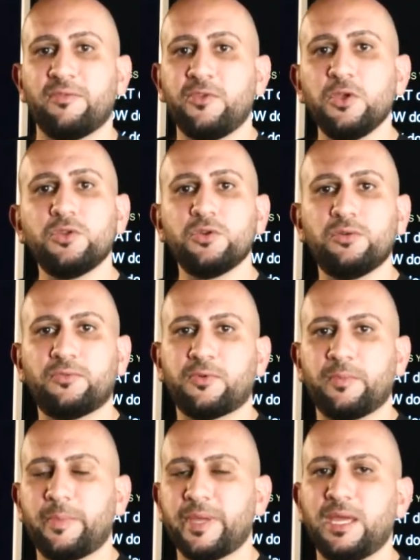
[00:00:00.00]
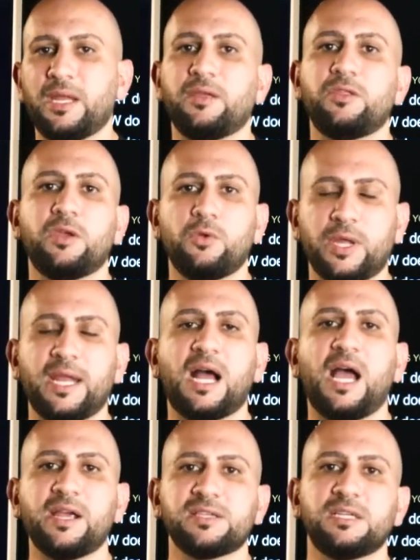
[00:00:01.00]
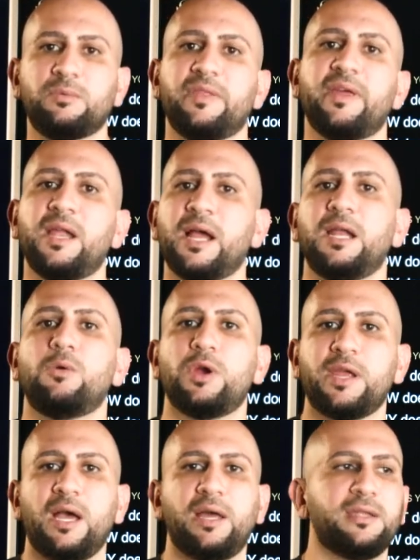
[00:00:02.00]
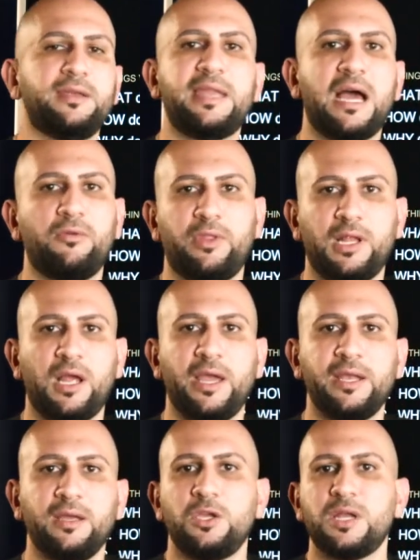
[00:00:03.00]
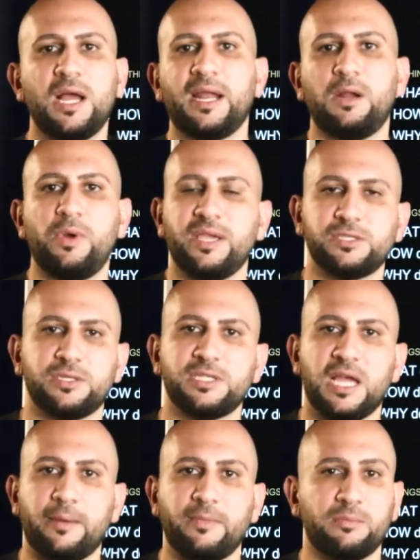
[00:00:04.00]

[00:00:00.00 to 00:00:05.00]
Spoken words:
if you knew from the beginning they were going to hire someone that's not going to work out down the line, you're not going to waste your time.